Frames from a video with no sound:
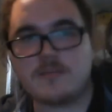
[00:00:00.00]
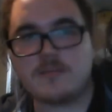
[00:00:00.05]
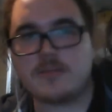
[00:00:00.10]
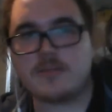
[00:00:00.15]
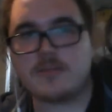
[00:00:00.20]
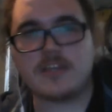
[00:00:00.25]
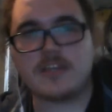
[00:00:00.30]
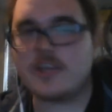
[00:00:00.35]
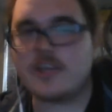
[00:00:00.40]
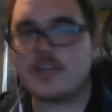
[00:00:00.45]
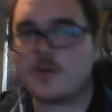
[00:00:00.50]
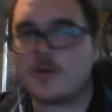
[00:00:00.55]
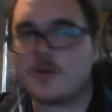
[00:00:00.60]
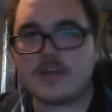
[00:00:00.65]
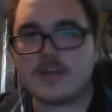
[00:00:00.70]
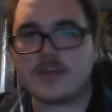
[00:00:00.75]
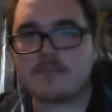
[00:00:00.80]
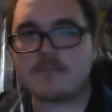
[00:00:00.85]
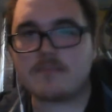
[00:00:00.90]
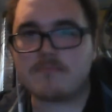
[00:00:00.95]
but you know,
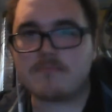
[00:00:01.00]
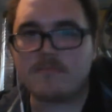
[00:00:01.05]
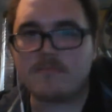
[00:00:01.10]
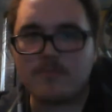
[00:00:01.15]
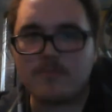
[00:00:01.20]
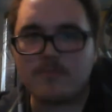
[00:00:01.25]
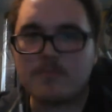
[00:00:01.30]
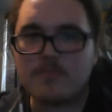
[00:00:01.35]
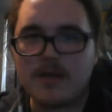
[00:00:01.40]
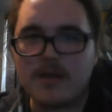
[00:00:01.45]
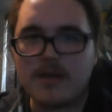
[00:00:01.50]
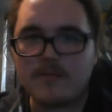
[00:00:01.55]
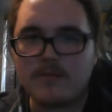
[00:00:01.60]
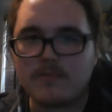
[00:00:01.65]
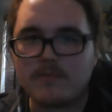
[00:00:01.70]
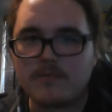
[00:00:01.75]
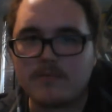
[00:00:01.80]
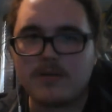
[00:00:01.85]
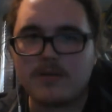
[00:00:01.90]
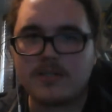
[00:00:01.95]
we
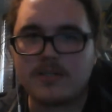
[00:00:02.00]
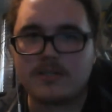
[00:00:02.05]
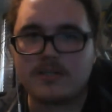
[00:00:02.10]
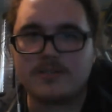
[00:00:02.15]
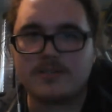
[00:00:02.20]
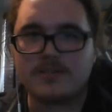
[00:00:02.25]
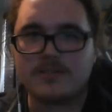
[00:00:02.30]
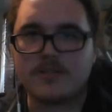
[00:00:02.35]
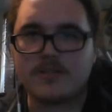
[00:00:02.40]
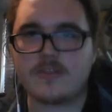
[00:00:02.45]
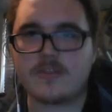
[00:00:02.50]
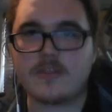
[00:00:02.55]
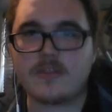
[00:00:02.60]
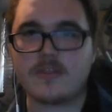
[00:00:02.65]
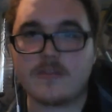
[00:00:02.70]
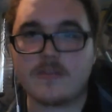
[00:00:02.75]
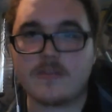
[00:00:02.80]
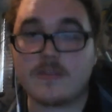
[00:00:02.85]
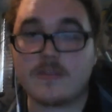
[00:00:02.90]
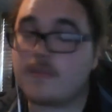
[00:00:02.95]
might want to.
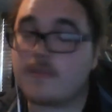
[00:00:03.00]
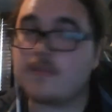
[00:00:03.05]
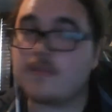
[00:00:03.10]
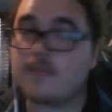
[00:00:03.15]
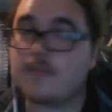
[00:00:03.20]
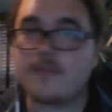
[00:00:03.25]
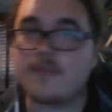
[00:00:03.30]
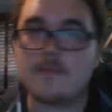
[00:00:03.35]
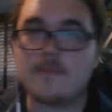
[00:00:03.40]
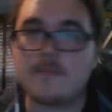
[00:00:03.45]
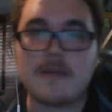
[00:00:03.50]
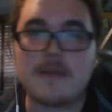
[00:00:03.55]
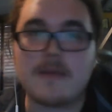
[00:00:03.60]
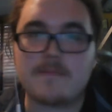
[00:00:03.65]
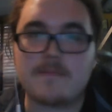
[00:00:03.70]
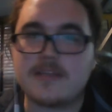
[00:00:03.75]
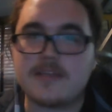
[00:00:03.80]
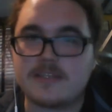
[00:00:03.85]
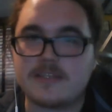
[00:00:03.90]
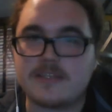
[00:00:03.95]
There might
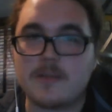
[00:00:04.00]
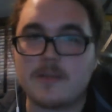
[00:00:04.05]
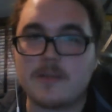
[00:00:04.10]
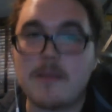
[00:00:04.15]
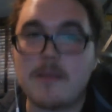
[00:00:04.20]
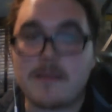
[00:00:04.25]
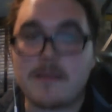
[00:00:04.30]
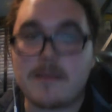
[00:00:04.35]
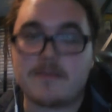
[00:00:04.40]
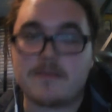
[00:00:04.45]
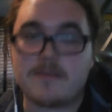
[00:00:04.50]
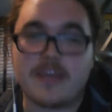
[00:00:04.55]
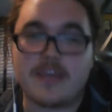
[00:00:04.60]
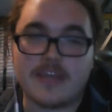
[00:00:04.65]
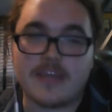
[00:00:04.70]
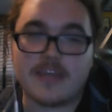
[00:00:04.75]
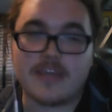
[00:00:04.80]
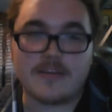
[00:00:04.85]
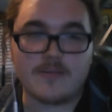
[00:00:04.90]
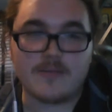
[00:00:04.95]
be,
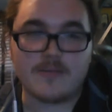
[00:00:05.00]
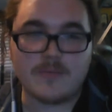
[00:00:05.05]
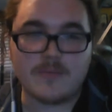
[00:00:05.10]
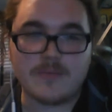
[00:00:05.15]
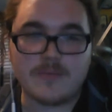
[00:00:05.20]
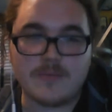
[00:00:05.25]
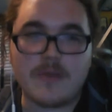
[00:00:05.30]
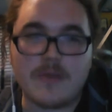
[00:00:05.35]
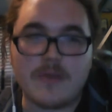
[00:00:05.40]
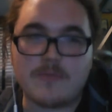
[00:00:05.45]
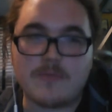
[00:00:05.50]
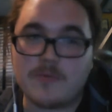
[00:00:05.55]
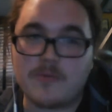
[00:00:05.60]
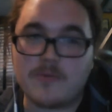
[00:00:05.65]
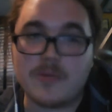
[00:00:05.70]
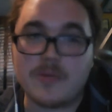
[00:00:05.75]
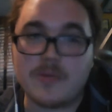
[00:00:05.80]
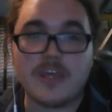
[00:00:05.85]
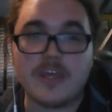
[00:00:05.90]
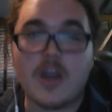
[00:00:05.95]
and that would be
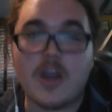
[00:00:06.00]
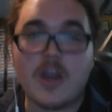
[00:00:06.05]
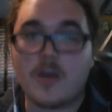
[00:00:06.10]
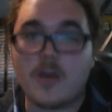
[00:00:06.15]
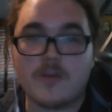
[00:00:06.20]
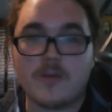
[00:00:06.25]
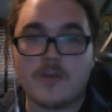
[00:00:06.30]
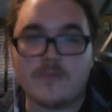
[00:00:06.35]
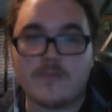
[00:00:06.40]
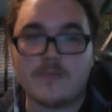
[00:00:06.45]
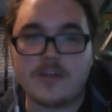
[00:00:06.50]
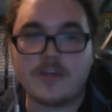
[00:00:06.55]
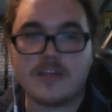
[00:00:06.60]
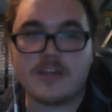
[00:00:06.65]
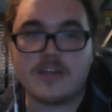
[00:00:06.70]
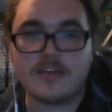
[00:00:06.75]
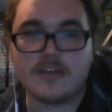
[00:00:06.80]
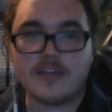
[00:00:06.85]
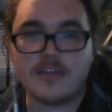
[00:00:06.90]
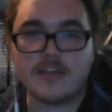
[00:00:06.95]
really awkward if we
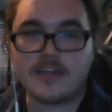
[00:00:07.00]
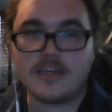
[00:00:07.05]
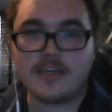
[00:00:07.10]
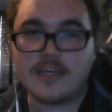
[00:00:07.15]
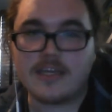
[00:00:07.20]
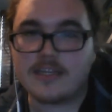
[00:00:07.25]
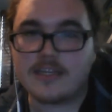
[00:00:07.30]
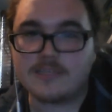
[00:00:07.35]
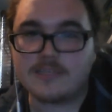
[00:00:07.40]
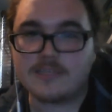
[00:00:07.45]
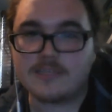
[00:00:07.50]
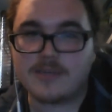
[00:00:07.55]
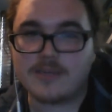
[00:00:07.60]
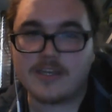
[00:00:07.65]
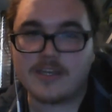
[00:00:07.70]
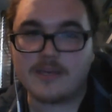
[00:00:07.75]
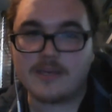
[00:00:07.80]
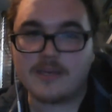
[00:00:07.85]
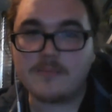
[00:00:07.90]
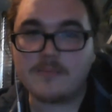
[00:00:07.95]
didn't like at least bring it up.